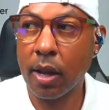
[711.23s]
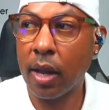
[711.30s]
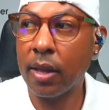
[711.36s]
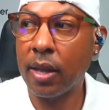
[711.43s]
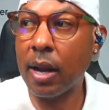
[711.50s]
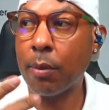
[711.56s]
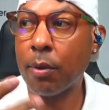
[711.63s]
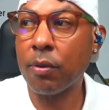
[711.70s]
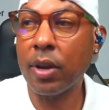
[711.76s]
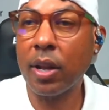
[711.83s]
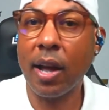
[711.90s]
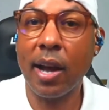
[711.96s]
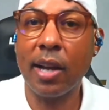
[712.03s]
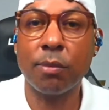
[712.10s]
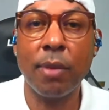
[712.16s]
And then I would
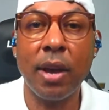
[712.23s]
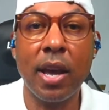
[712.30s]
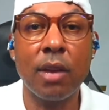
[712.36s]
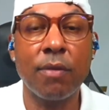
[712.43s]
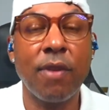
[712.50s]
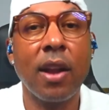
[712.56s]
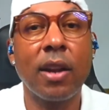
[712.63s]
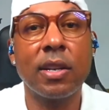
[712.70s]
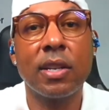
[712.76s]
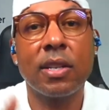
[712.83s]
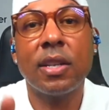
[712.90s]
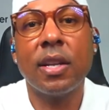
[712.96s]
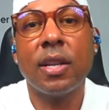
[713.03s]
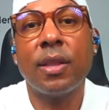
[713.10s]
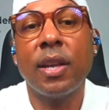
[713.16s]
realize, man, if I'd have
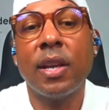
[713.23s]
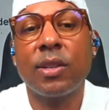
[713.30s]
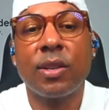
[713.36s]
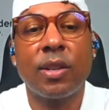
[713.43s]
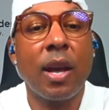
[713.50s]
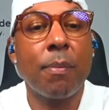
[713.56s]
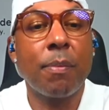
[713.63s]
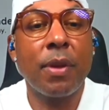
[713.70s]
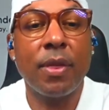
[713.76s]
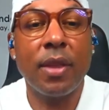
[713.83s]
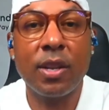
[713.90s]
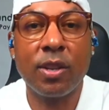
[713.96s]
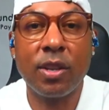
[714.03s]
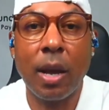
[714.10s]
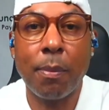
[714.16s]
just did this step and
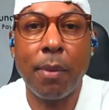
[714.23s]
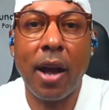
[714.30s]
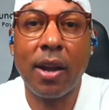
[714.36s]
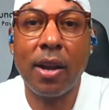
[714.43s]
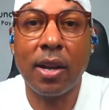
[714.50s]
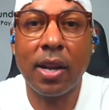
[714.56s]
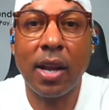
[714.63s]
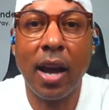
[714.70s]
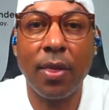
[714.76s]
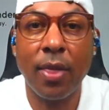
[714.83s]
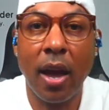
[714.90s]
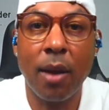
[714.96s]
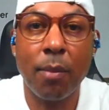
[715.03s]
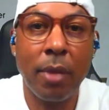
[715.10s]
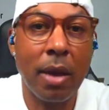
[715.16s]
this step, I could have got
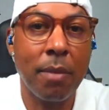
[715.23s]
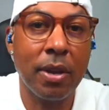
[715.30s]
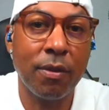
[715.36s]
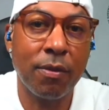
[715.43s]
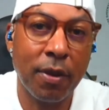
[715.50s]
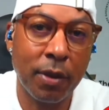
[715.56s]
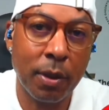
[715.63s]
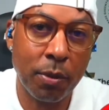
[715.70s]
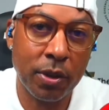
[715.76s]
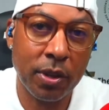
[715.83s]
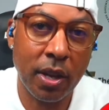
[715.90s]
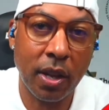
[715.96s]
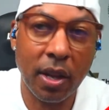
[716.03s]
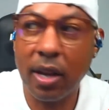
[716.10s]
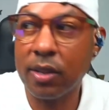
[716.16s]
that maybe
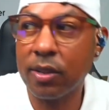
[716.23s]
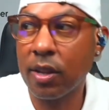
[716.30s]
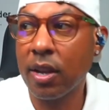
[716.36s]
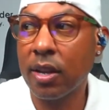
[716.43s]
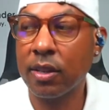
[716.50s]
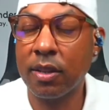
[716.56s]
50% less,